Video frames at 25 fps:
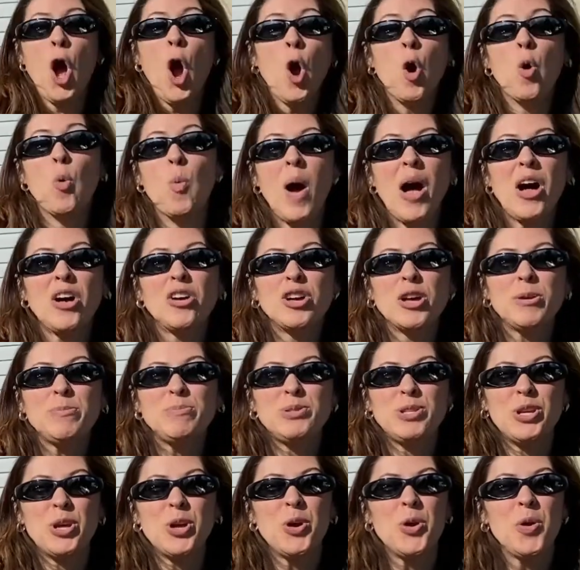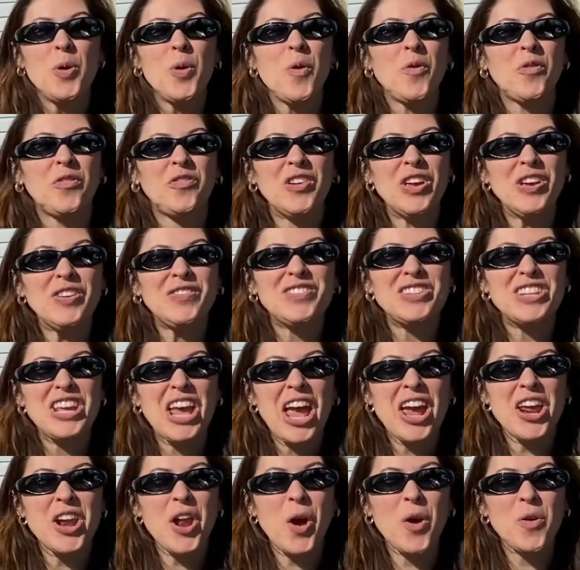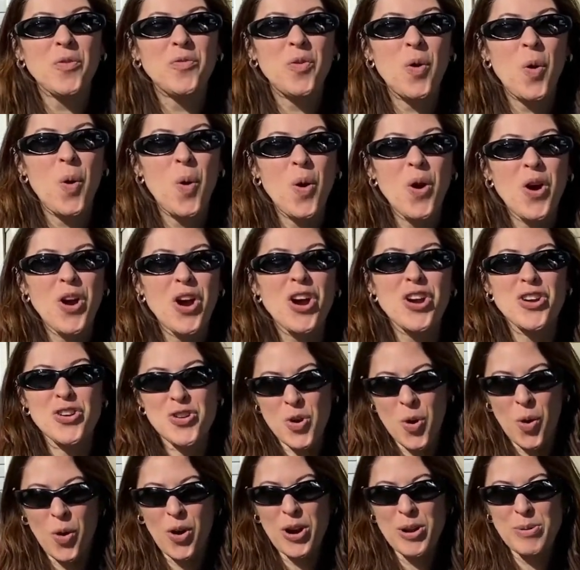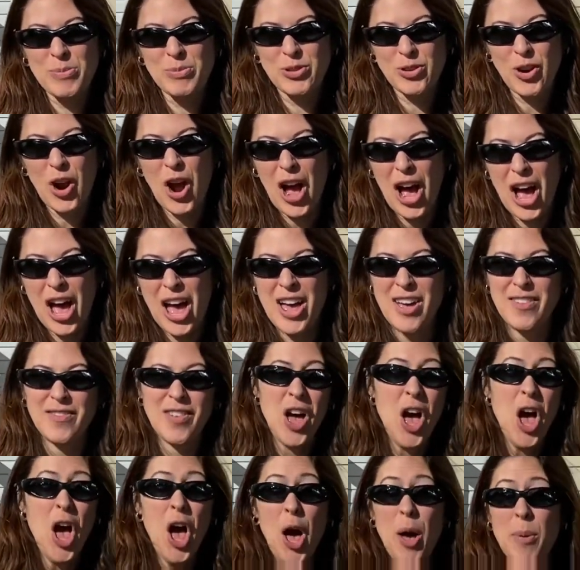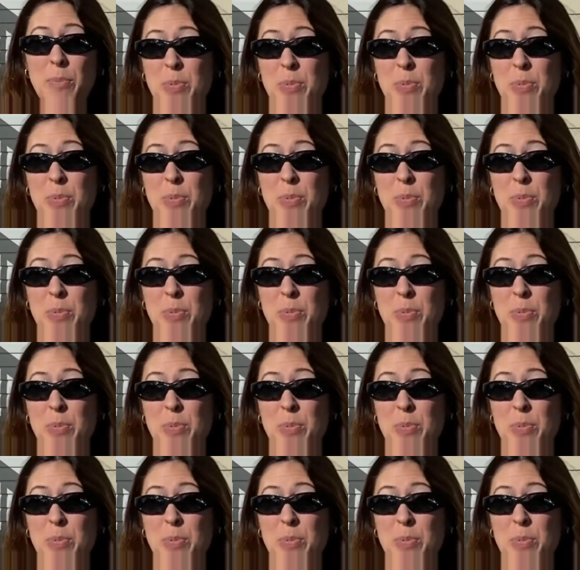Welcome to 5804 Norham Drive, a